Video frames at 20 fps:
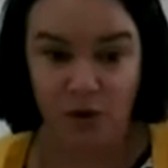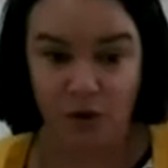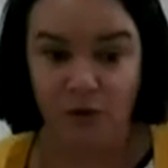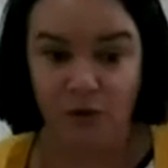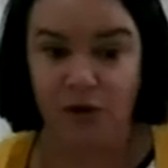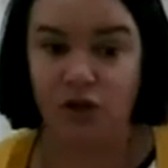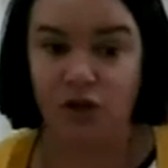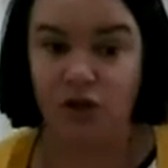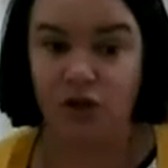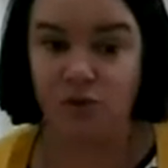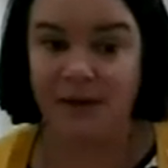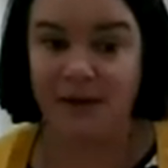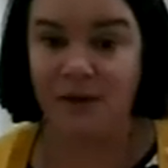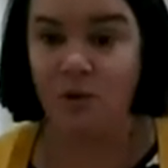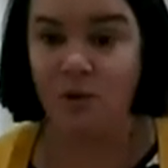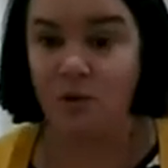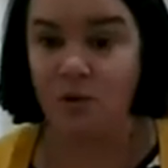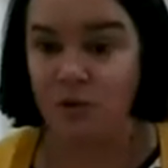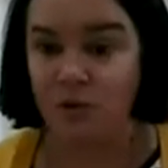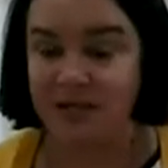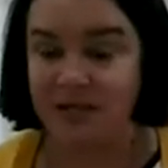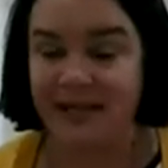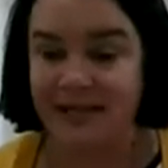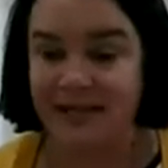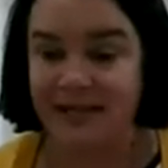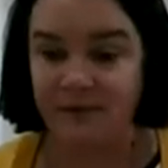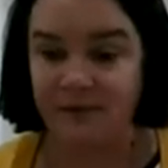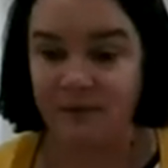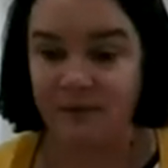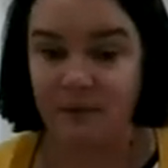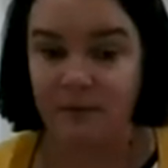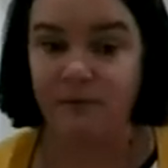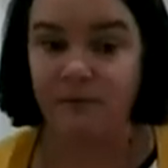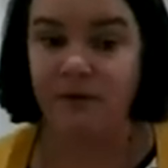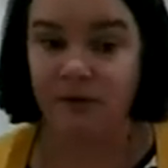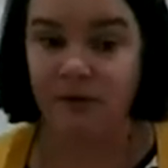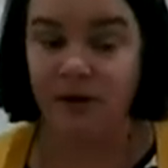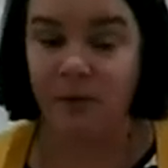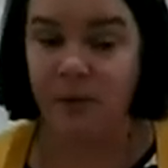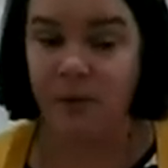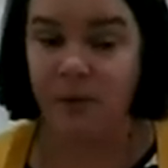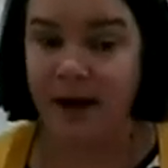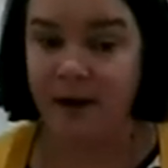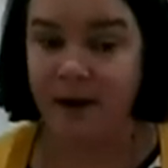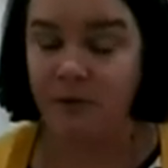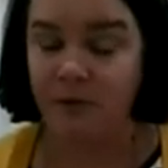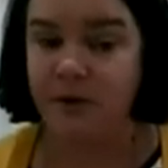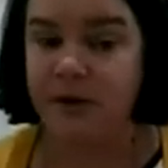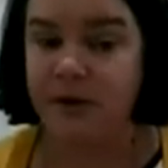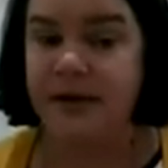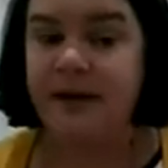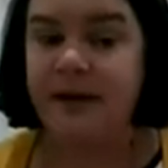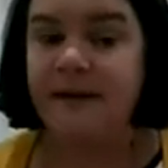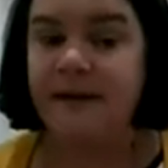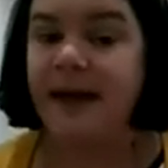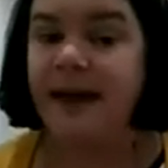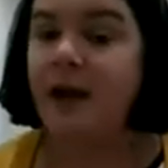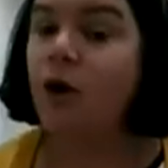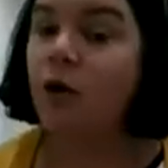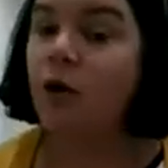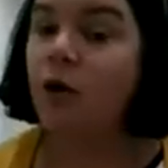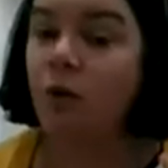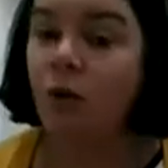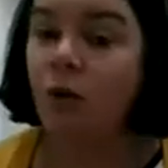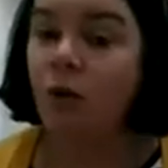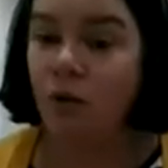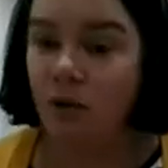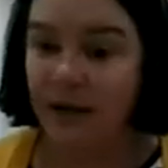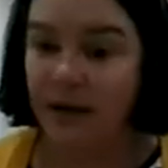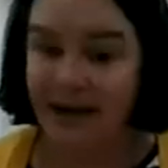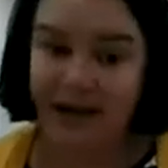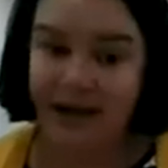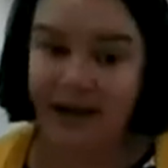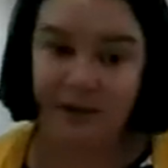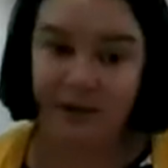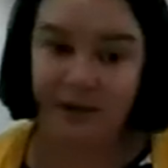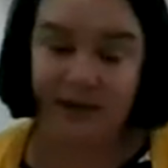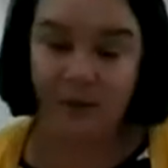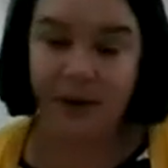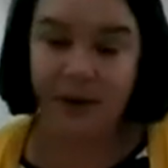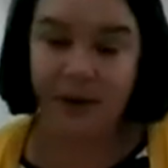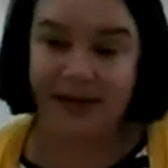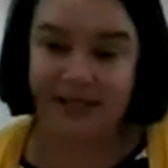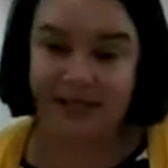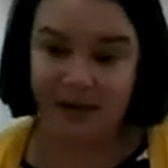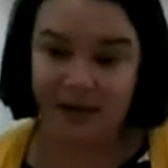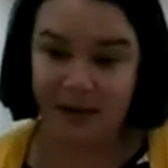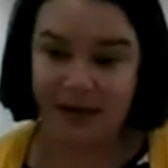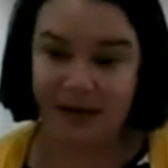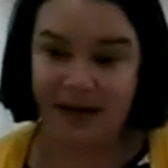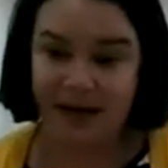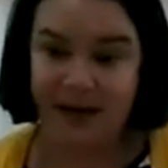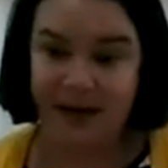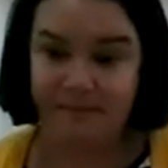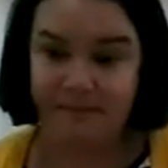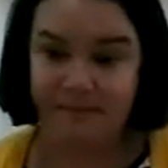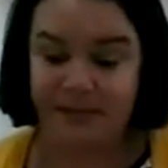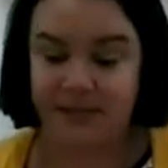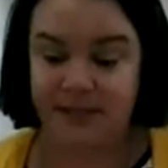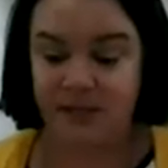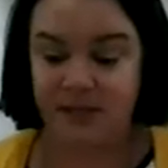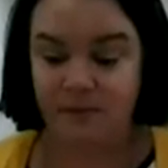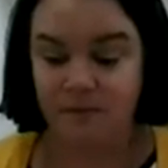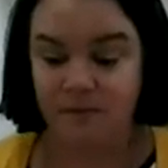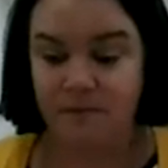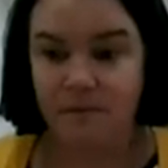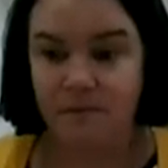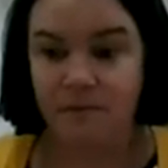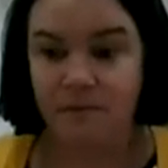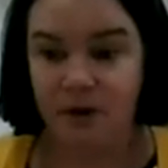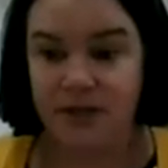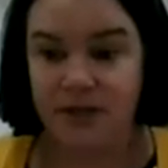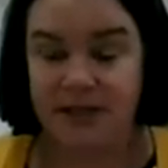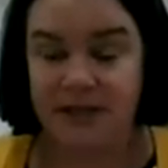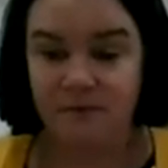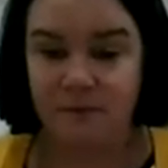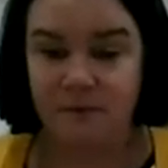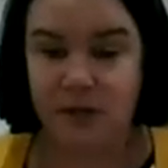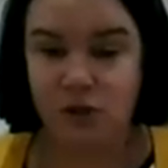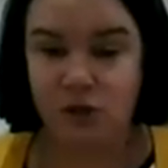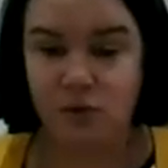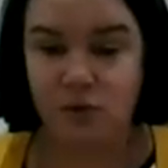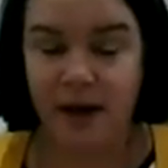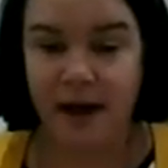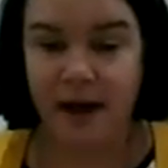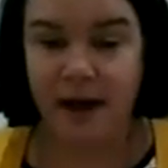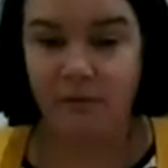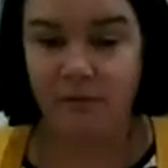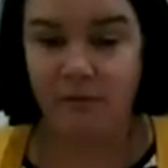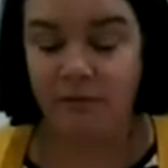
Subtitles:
that are doing all 6 of them very well. They are all equally weighted when it comes to positive mental health.